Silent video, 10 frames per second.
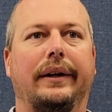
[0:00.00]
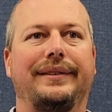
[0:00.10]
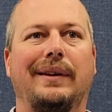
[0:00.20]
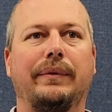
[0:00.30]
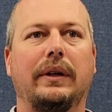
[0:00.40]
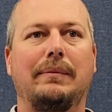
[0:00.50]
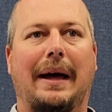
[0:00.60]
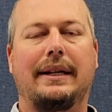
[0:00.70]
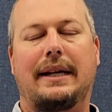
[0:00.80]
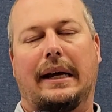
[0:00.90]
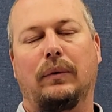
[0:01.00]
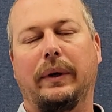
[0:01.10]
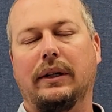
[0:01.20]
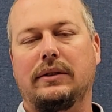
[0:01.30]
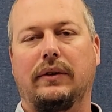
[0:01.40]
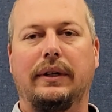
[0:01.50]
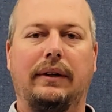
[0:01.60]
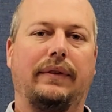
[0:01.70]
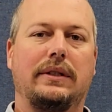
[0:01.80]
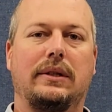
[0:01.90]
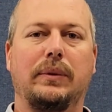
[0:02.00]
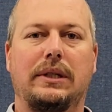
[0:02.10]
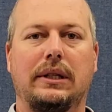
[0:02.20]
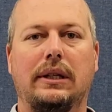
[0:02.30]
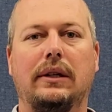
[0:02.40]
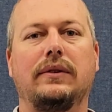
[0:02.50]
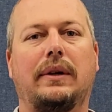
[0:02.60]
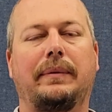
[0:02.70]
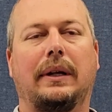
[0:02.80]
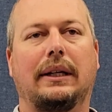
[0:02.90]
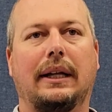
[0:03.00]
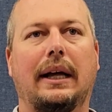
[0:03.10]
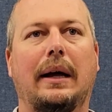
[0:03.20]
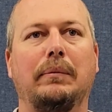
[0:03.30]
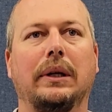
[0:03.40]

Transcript: something that might attack a weakness on the defense that we see or something like that.